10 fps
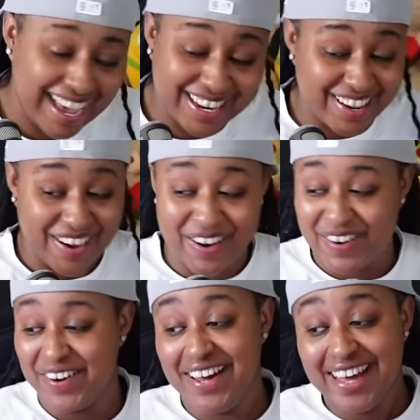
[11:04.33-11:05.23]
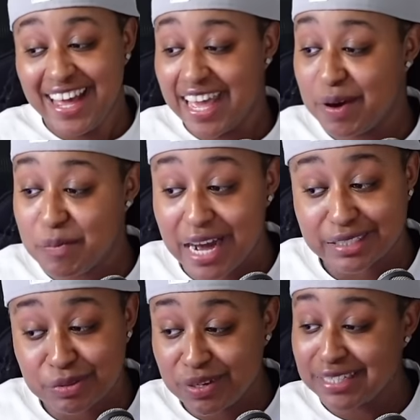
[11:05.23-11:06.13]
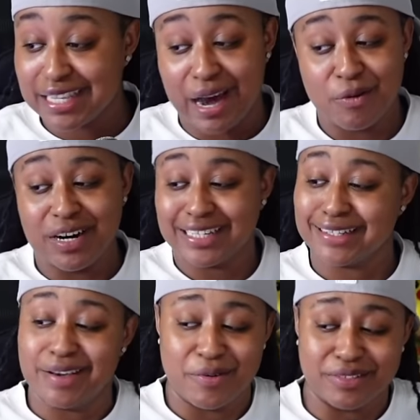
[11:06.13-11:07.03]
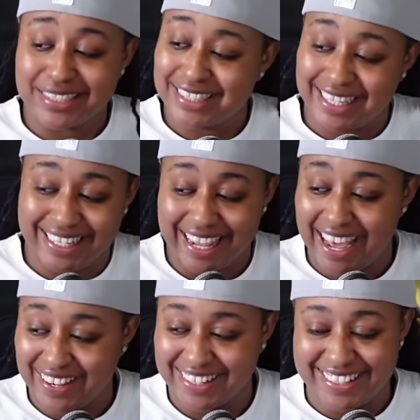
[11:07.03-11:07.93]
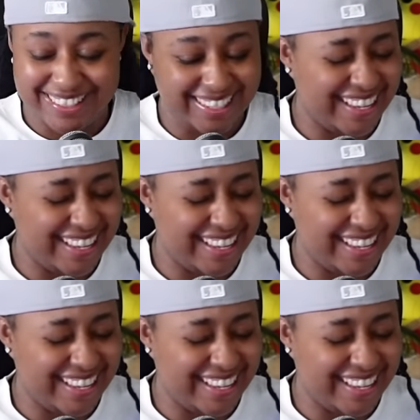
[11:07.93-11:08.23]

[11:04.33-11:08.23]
I know. In my twenties, I wasn't going to sit down and do.